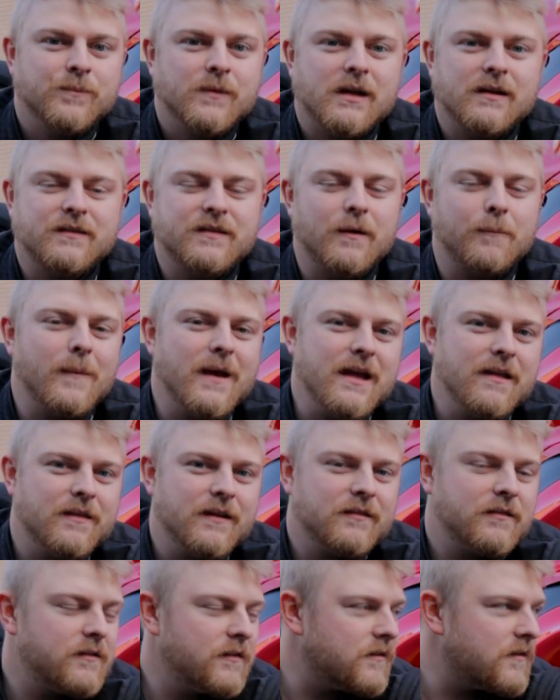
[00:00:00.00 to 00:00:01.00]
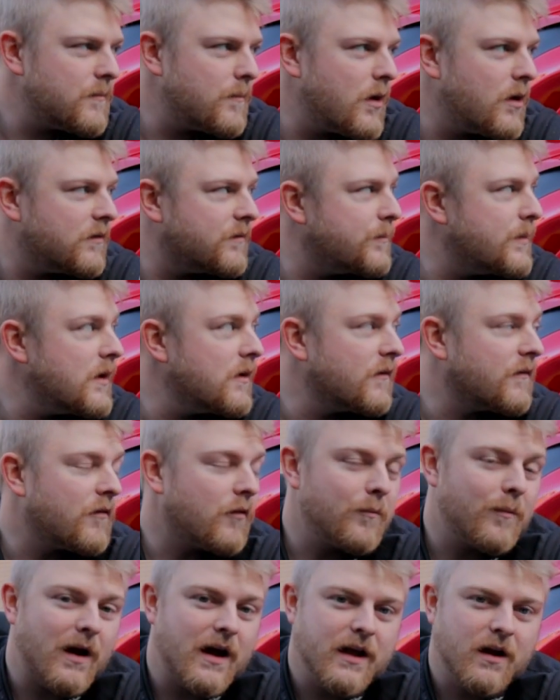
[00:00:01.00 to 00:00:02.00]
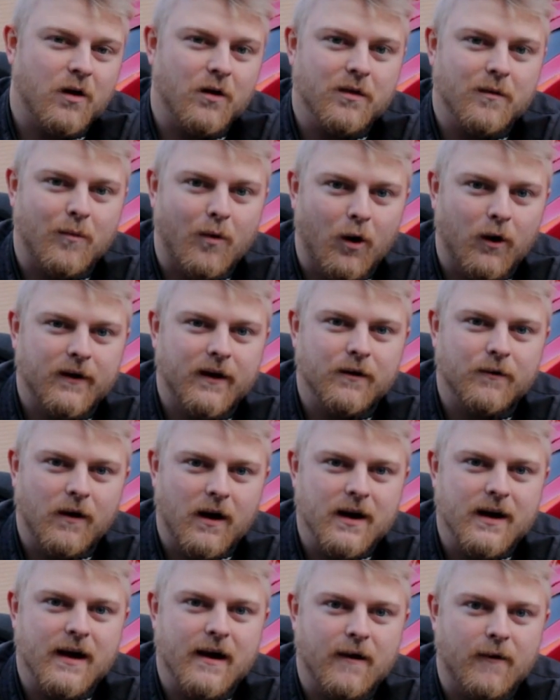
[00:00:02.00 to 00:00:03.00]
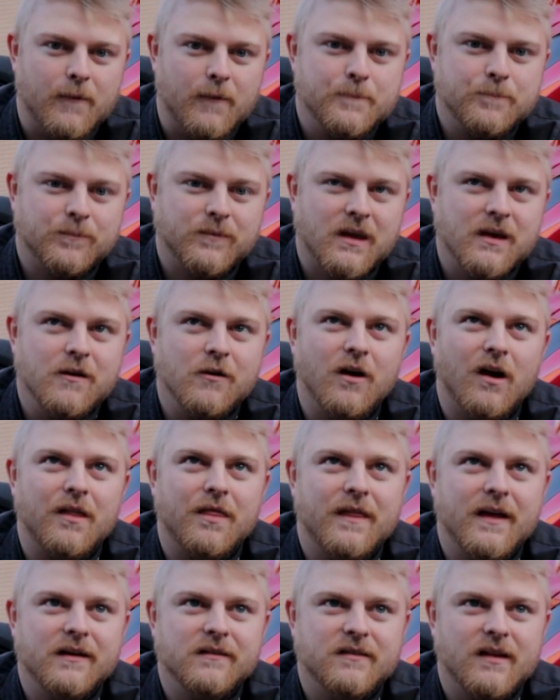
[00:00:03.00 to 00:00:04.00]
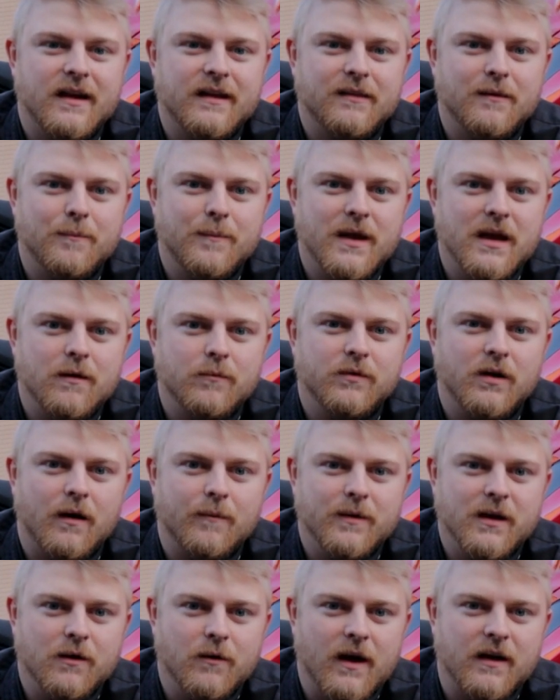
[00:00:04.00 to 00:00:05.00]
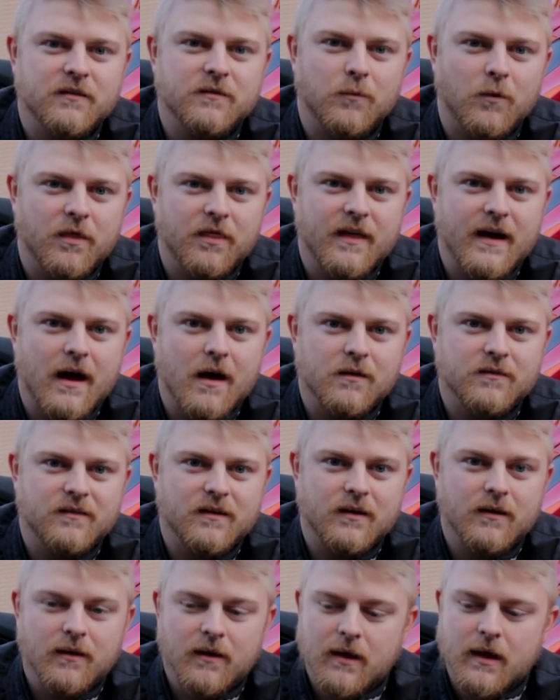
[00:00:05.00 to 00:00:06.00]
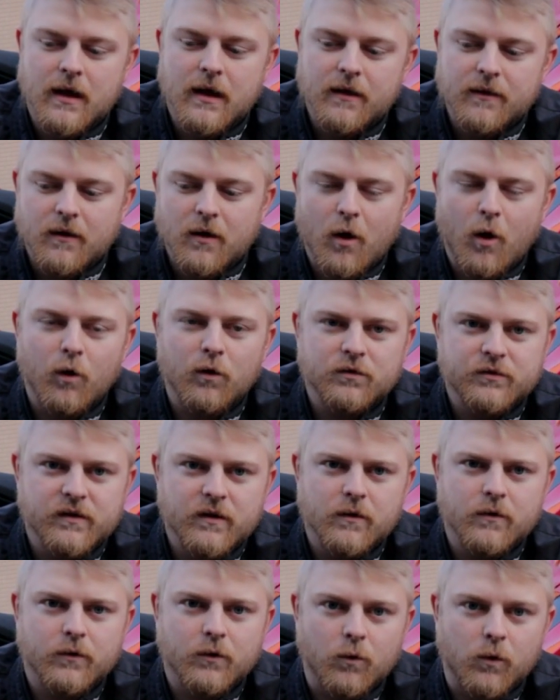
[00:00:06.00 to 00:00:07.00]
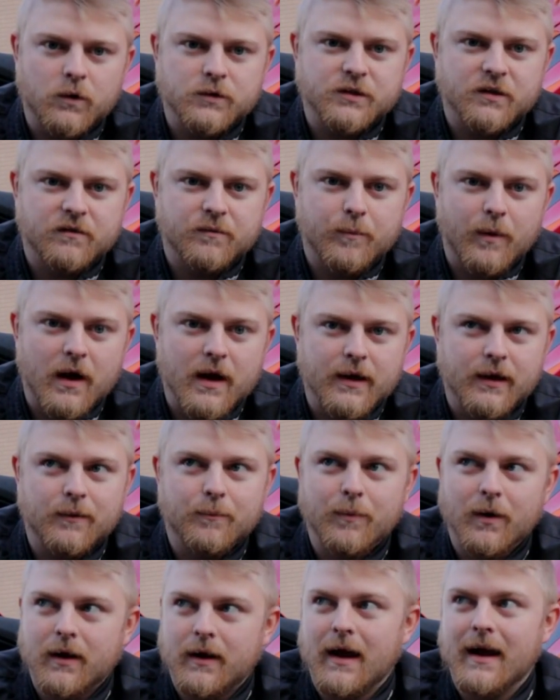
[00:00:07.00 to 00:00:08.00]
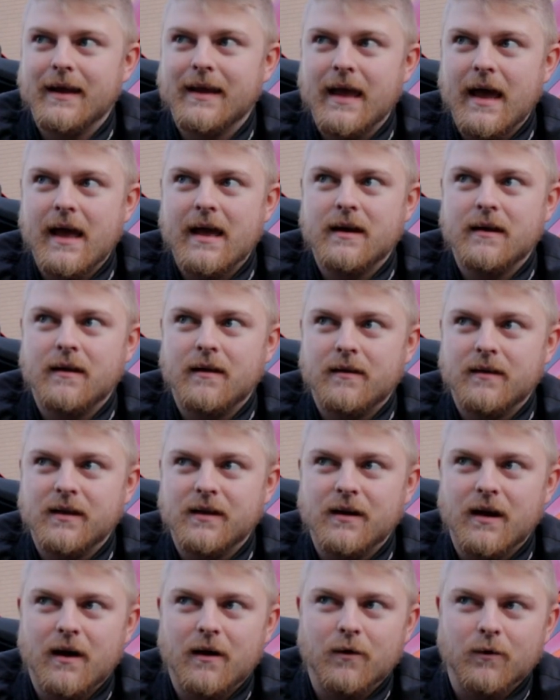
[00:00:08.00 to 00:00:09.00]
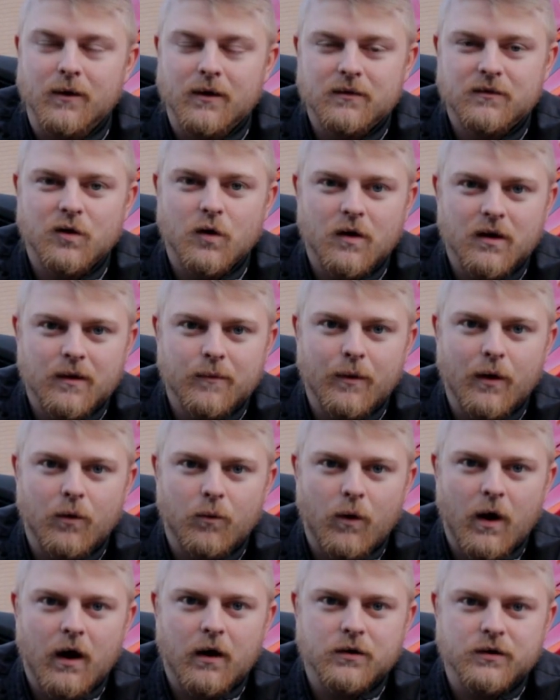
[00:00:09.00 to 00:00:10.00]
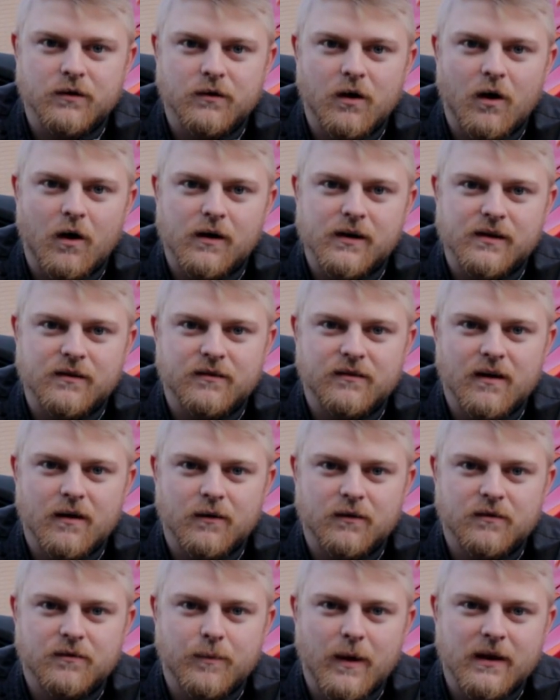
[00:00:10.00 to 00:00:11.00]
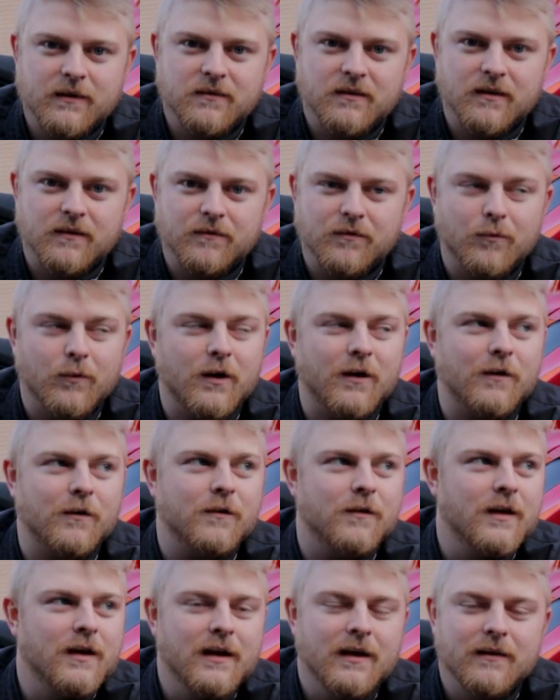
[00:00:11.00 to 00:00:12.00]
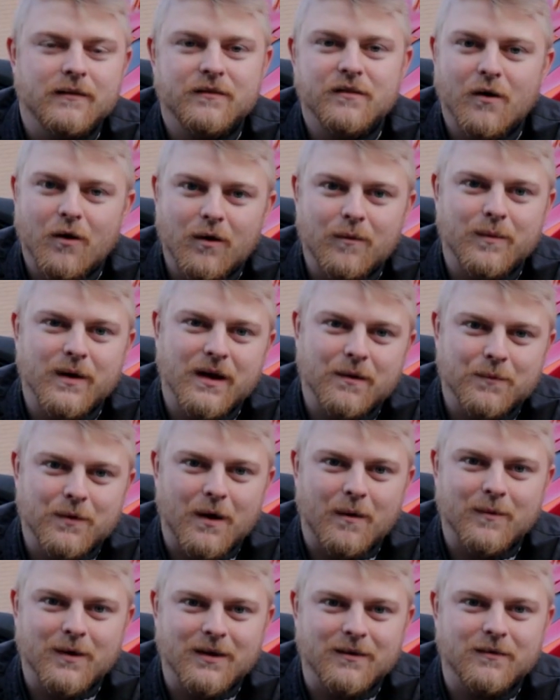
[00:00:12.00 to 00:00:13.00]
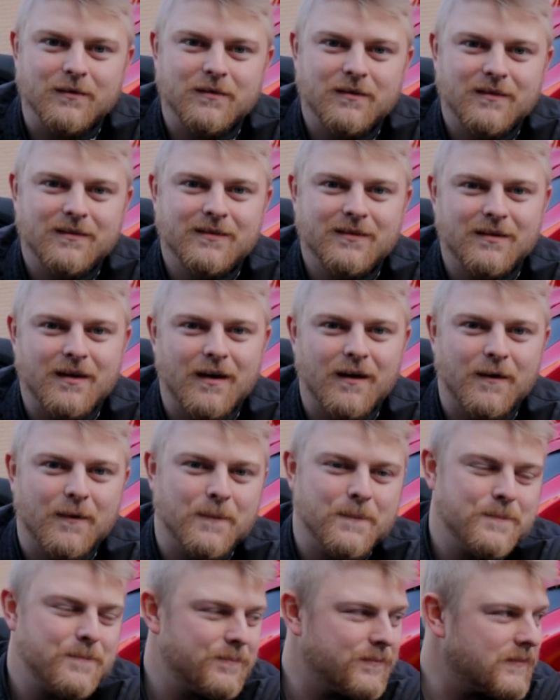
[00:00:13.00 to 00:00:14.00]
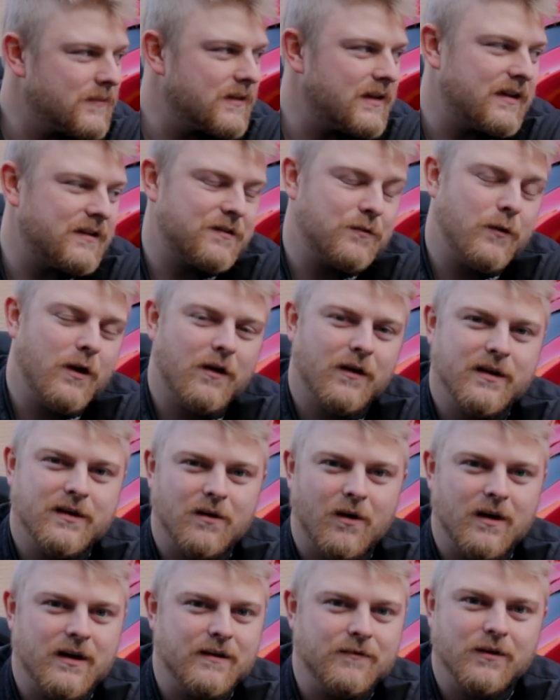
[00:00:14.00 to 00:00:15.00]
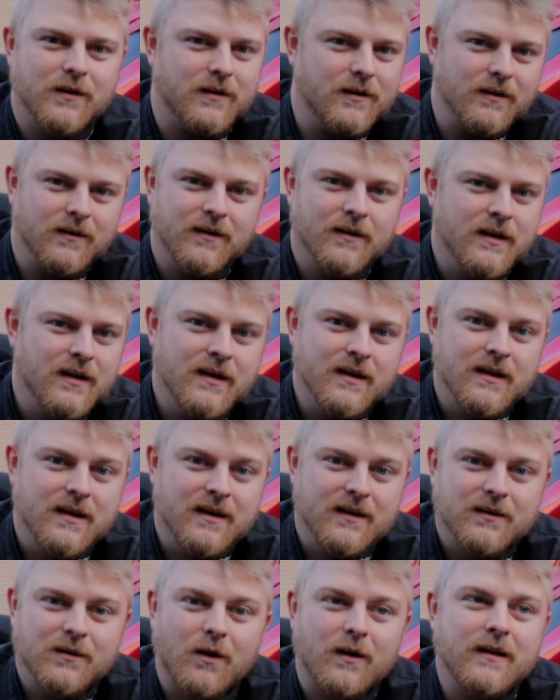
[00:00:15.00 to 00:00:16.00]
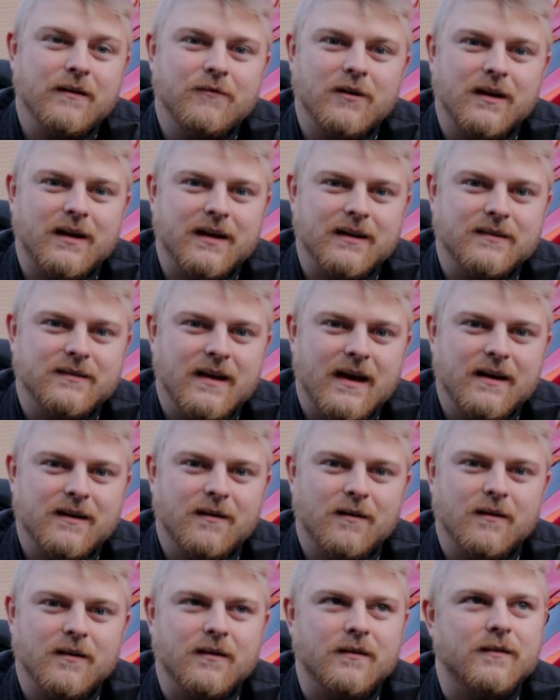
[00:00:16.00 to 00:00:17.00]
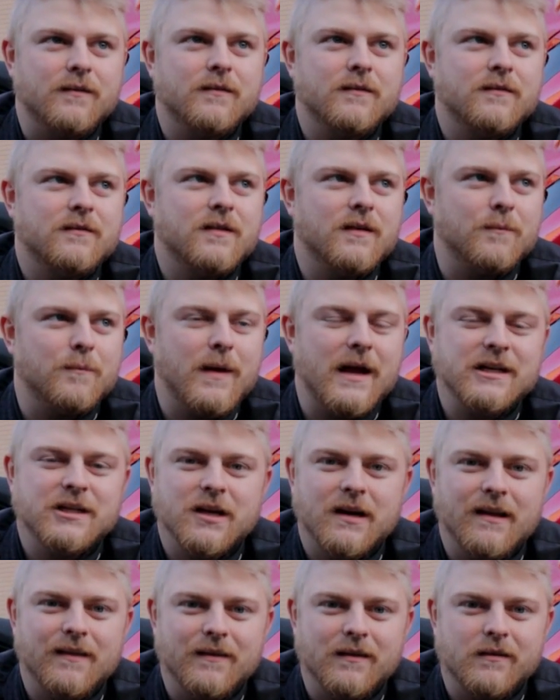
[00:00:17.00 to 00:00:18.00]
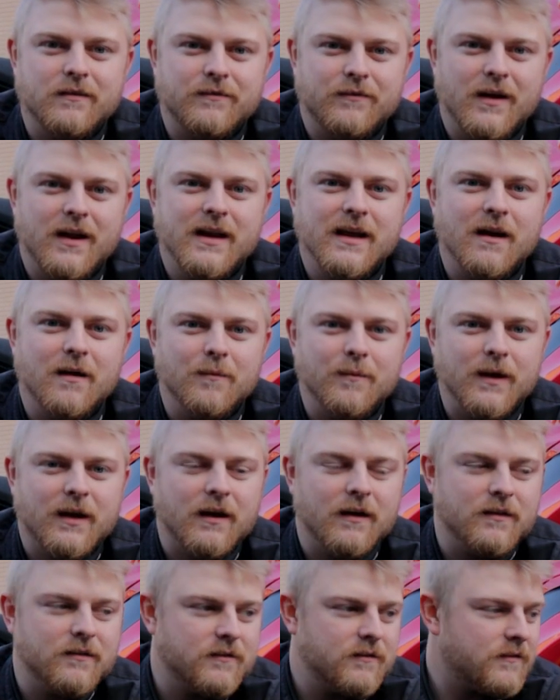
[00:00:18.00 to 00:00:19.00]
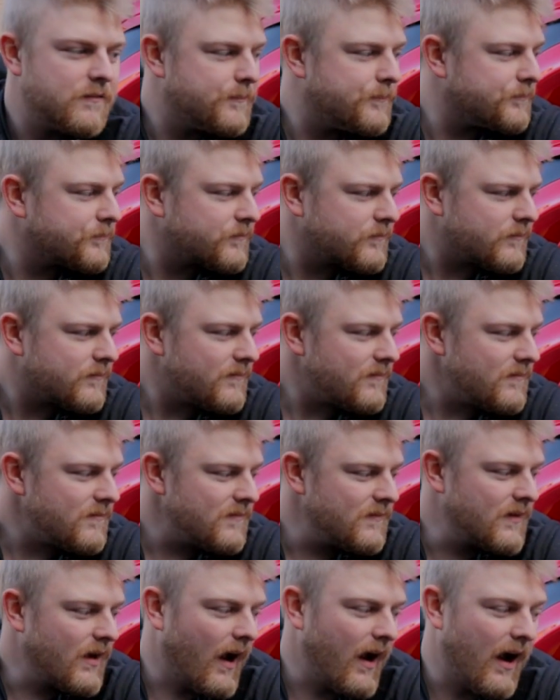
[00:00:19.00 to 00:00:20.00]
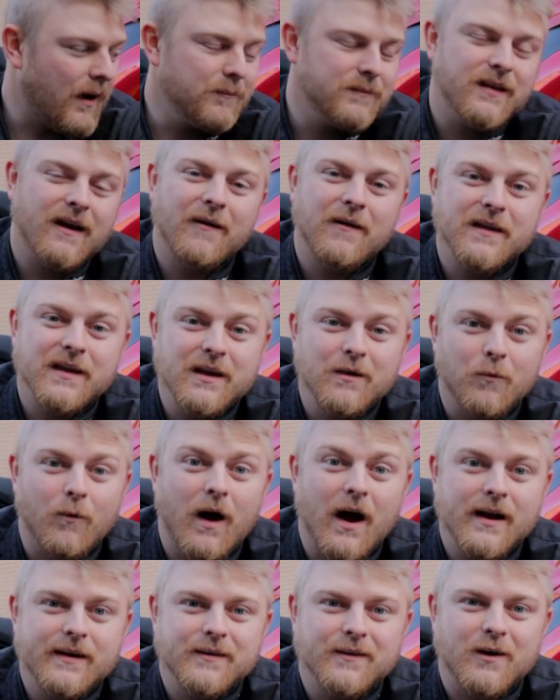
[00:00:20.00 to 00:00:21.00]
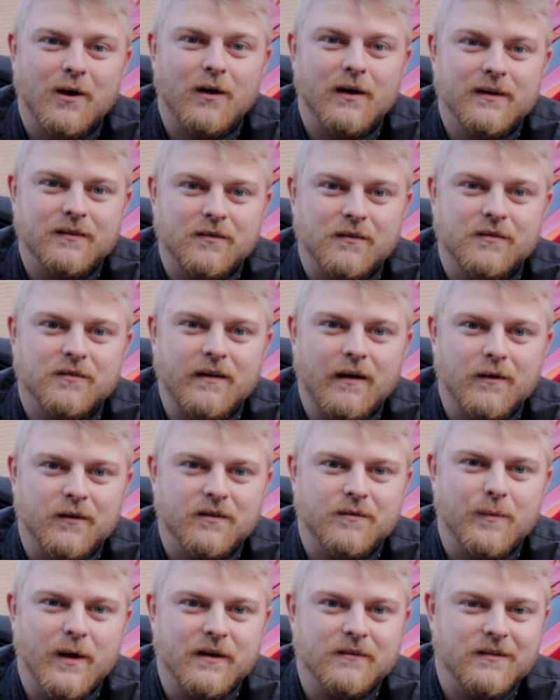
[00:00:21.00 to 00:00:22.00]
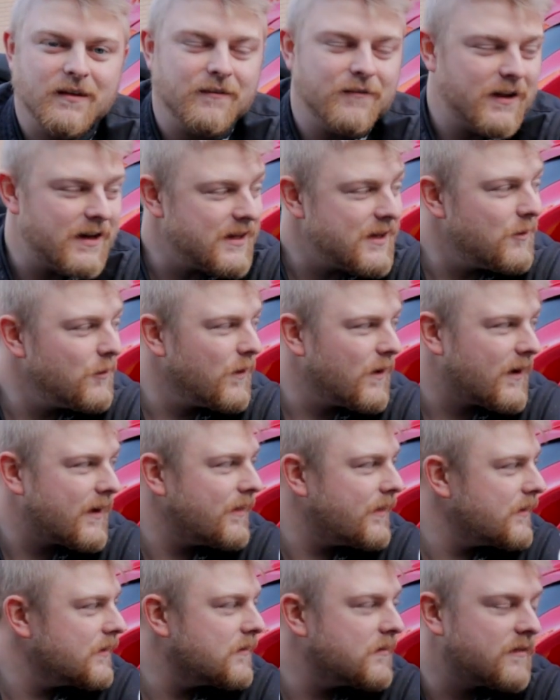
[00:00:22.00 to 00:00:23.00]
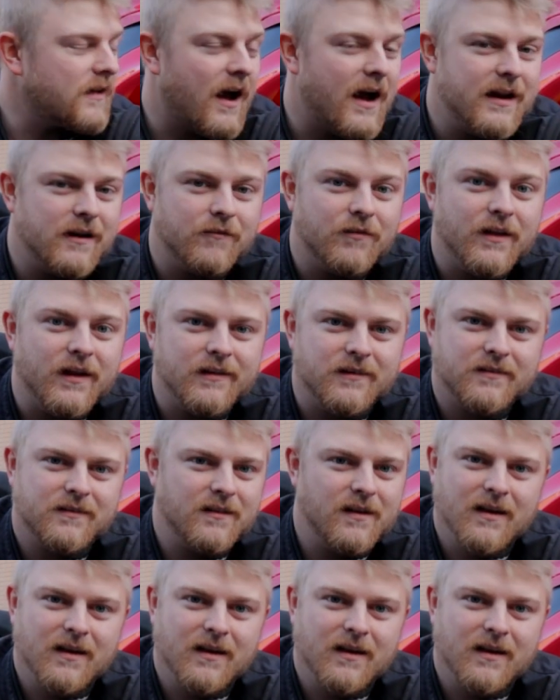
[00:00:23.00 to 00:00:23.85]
To me, this is the most beautiful bike on the market right now. And you got things like the BMW S1000, also a gorgeous bike, but again, you know, talk about why are Ducatis so expensive? Well, so are BMWs. So that's really not even a contender to mention in this video, because I'm telling you why Ducatis are so expensive. And you look at the design of this,